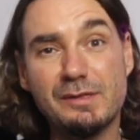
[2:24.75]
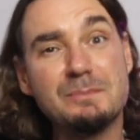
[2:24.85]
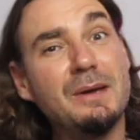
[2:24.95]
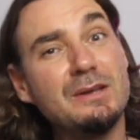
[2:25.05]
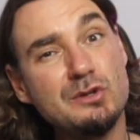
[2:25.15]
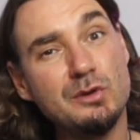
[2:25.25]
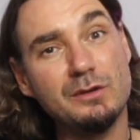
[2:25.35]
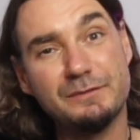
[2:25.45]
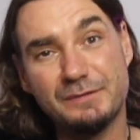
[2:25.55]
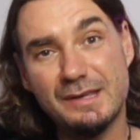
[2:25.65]
make sure
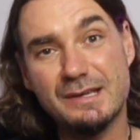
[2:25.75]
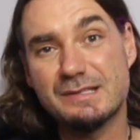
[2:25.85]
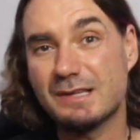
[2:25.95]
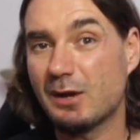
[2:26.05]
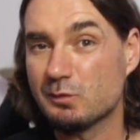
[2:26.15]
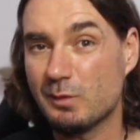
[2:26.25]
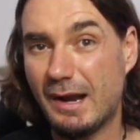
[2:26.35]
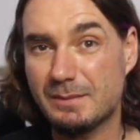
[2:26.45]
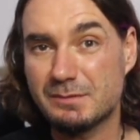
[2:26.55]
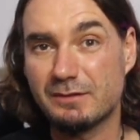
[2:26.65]
your fingers are
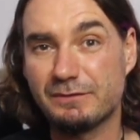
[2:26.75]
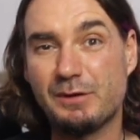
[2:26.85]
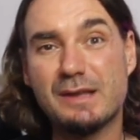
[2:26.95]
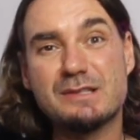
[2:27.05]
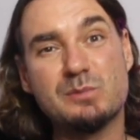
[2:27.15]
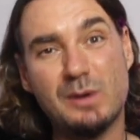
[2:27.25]
right up to the frets where